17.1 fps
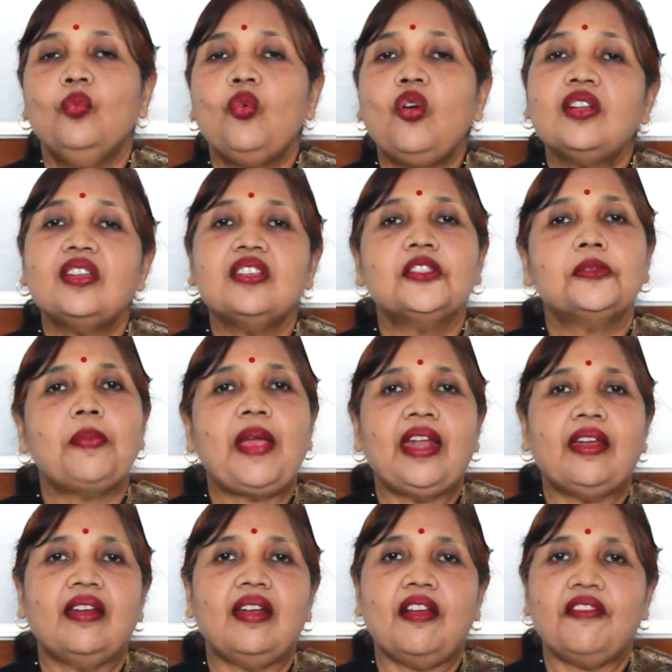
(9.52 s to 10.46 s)
What is
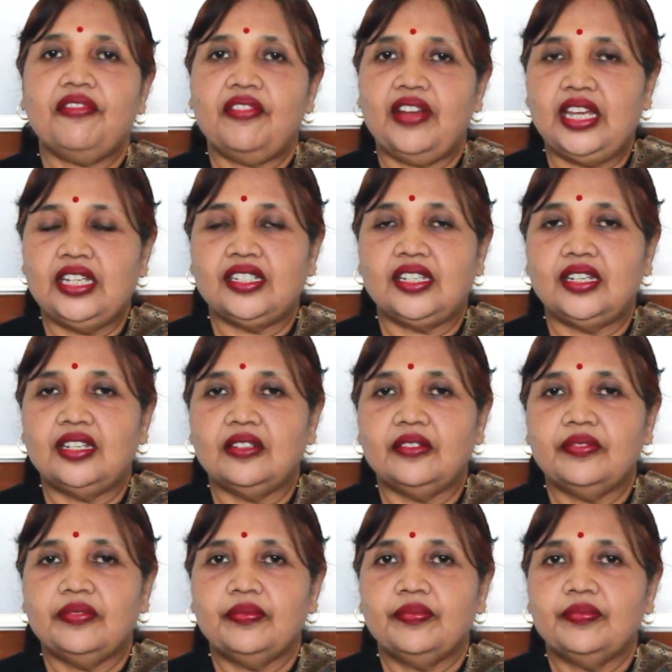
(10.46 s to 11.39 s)
paragraph writing?
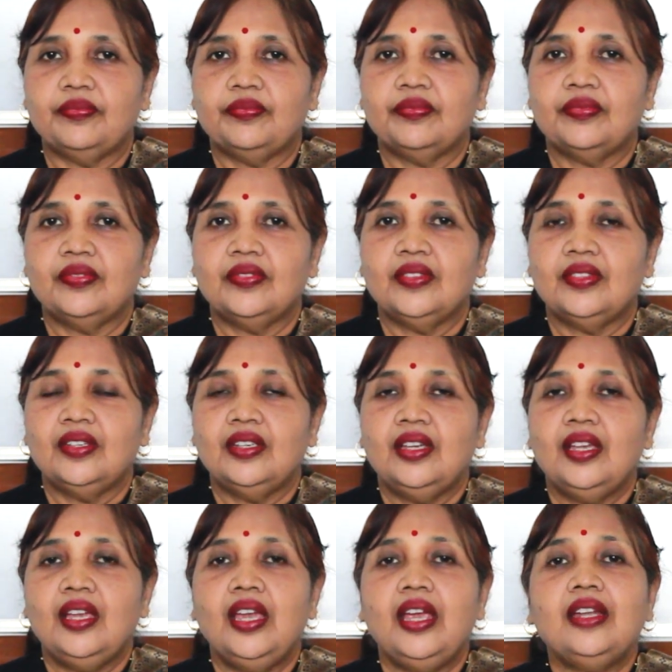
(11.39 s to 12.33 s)

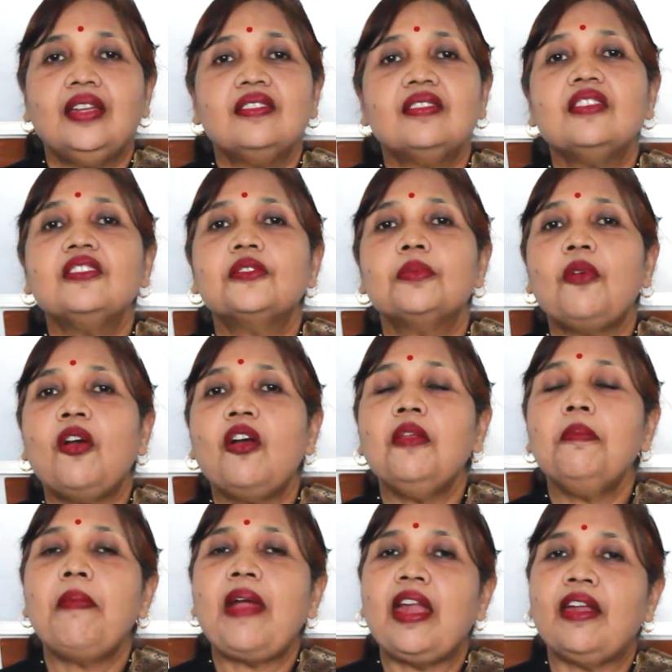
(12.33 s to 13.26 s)
It is a
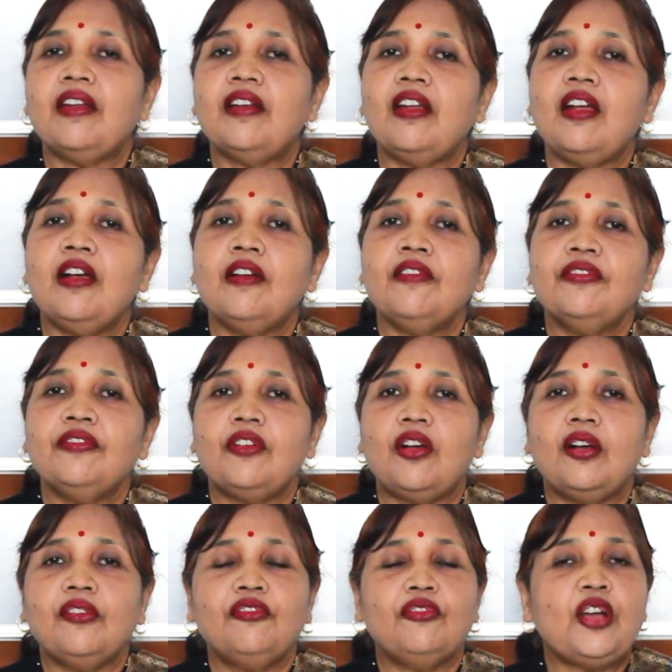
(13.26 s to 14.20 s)
small paragraph
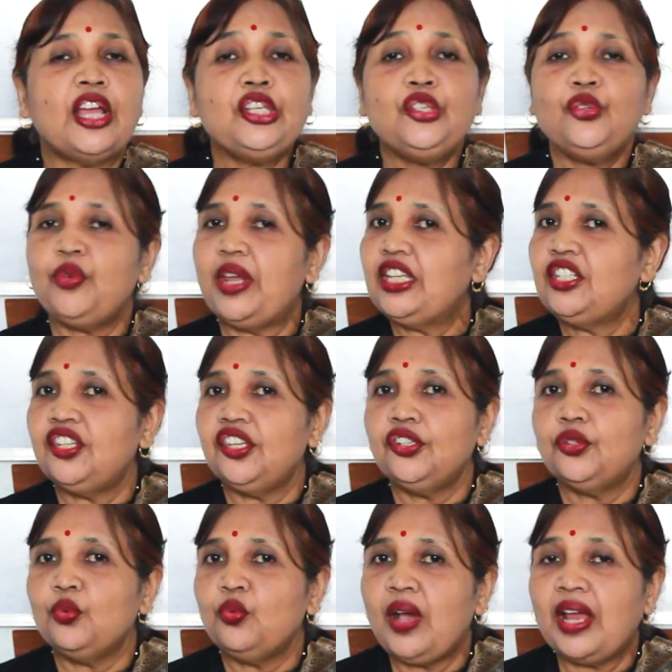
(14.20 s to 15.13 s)
of 120
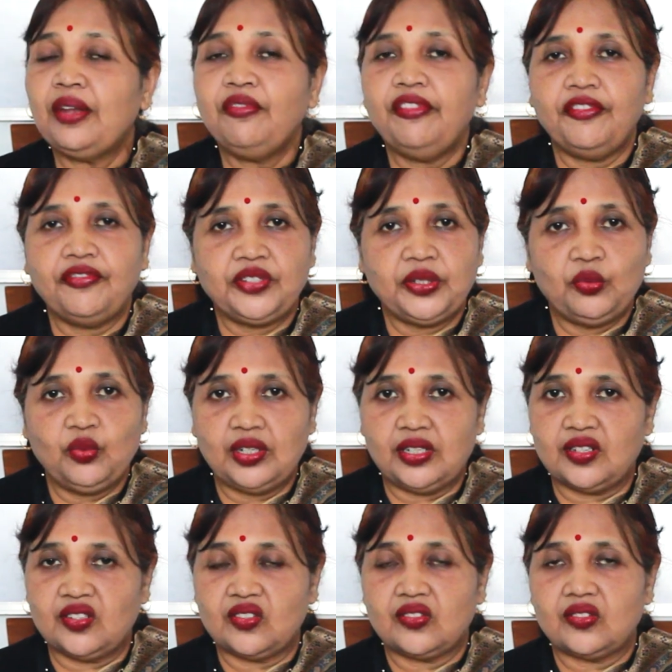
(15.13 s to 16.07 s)
to 150
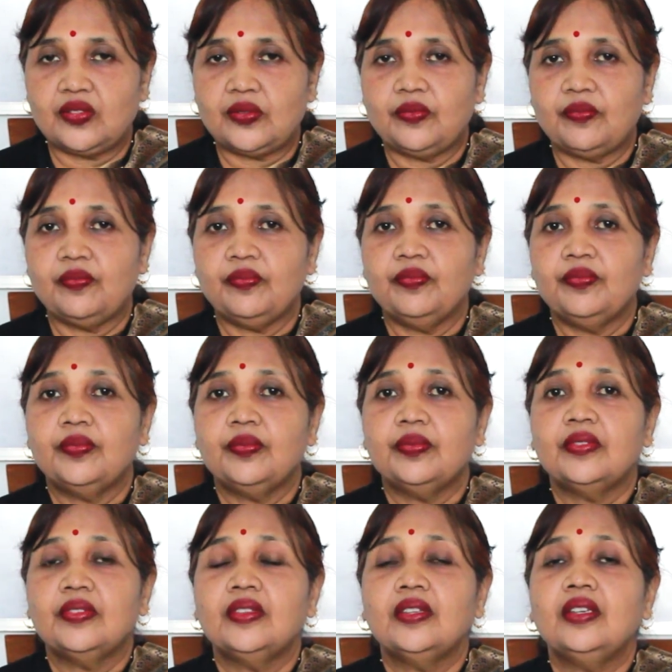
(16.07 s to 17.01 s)
words.
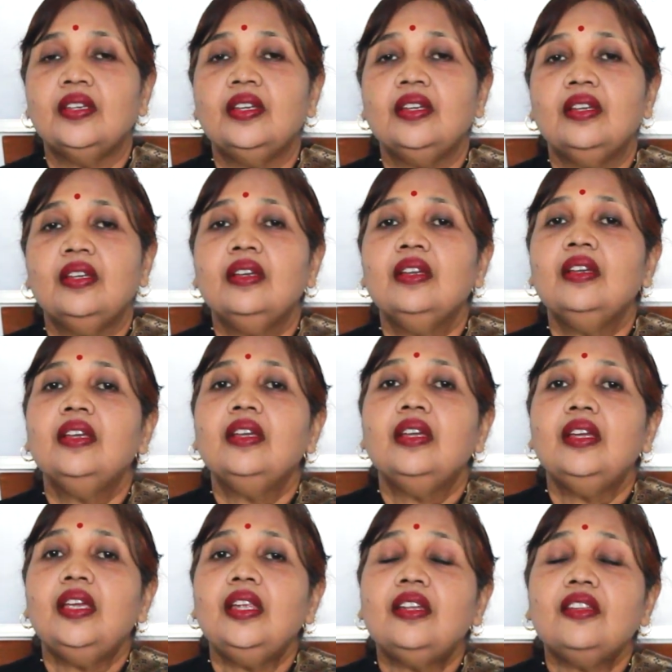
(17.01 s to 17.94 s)

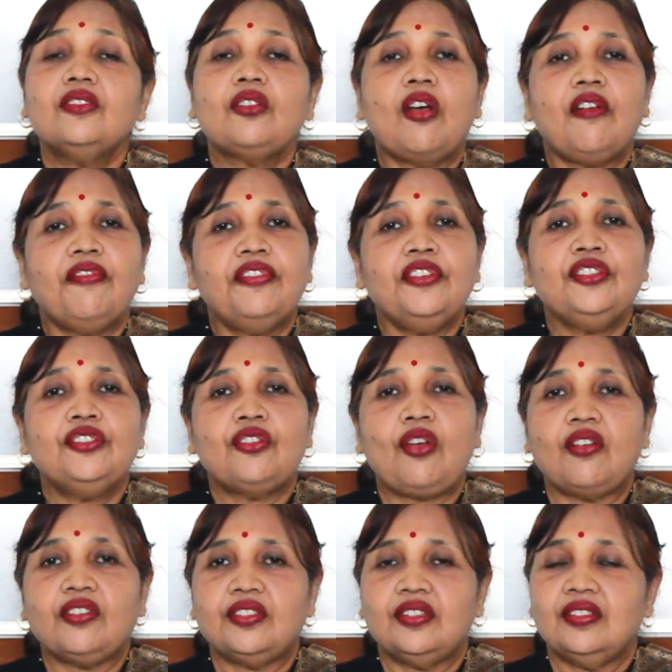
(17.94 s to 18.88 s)
It is often
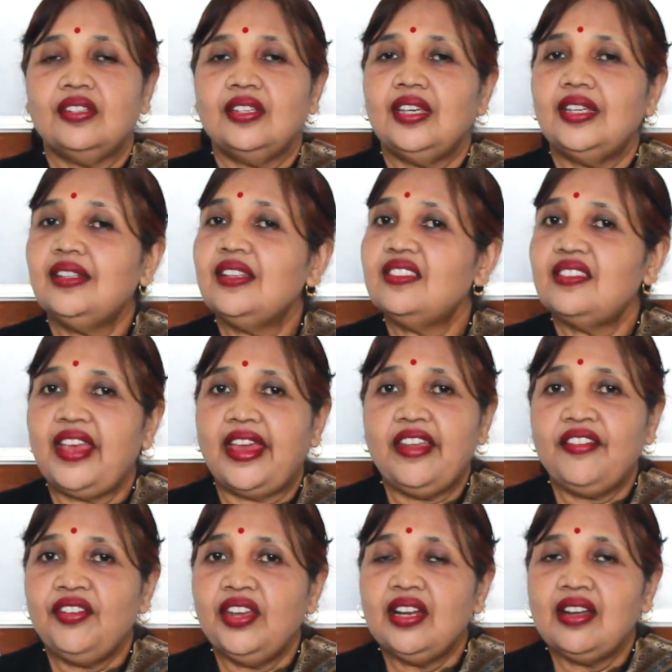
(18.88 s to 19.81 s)
taught in the
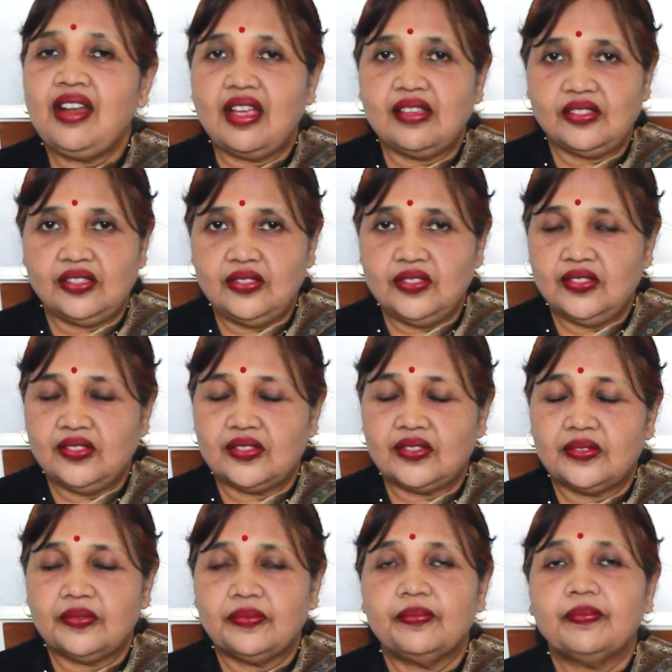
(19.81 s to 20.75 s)
secondary
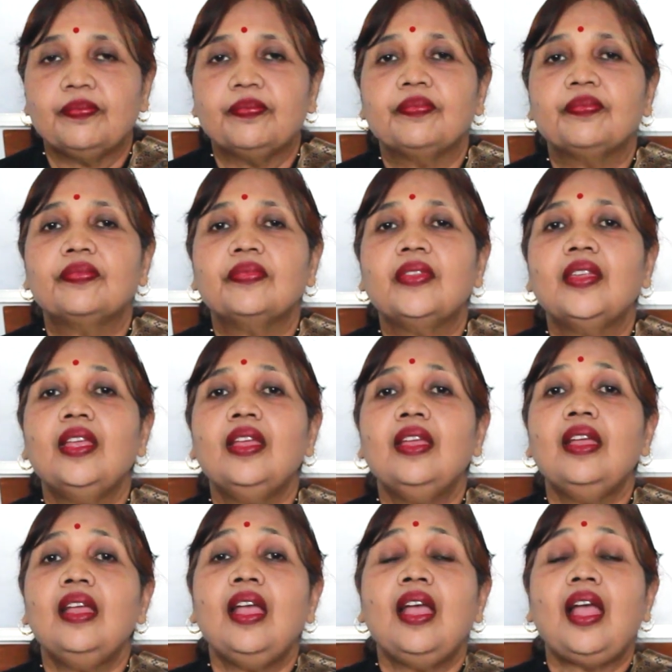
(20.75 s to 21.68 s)
classes,
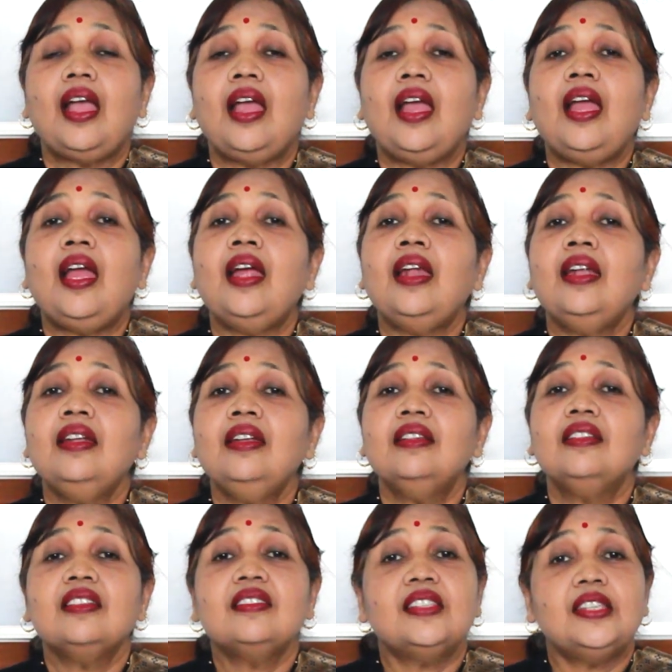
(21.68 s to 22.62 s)

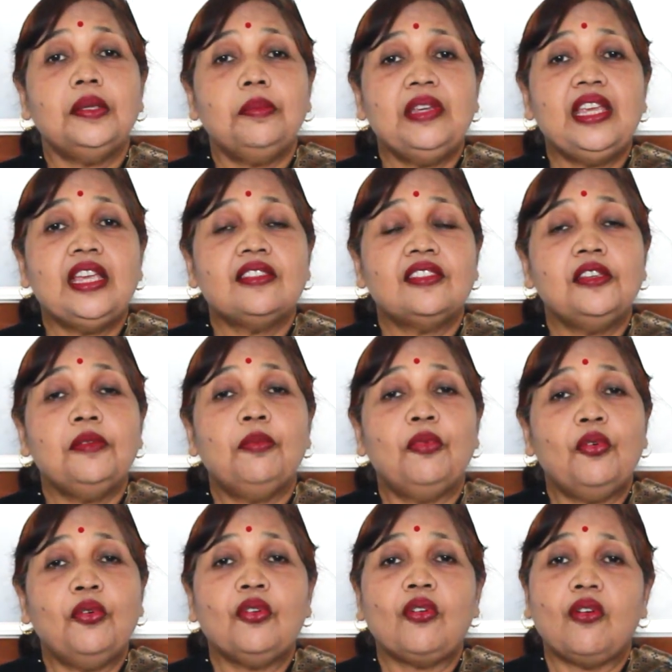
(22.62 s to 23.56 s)
and the CBSE
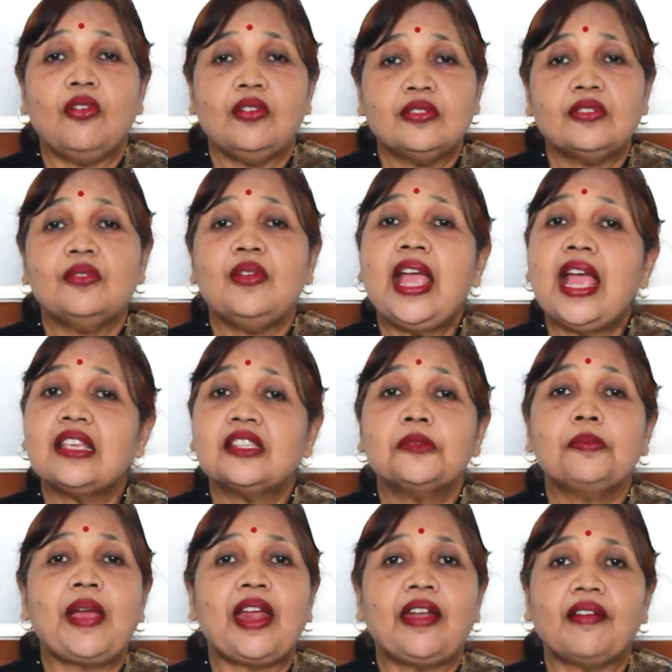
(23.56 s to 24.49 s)
board also
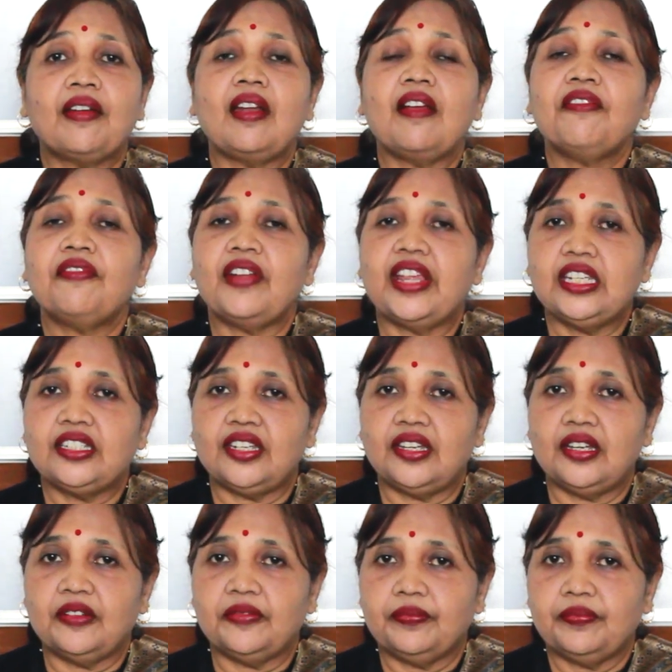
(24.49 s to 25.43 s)
has paragraph
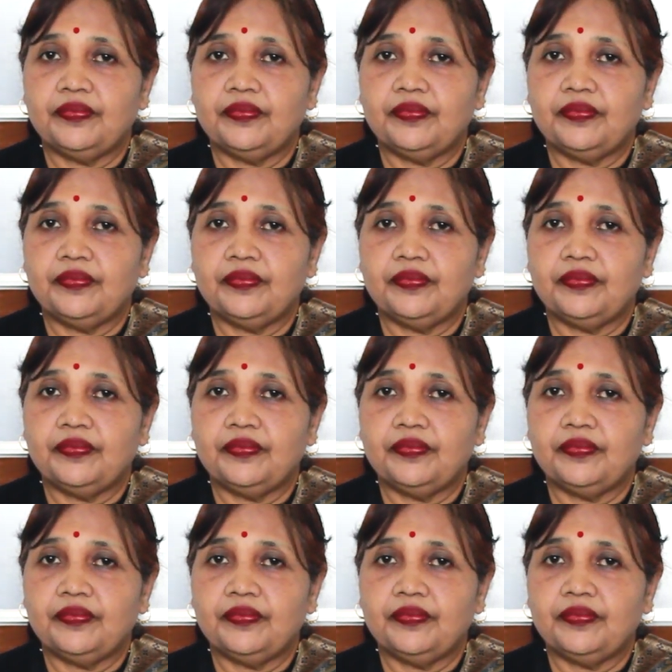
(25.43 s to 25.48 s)
writing.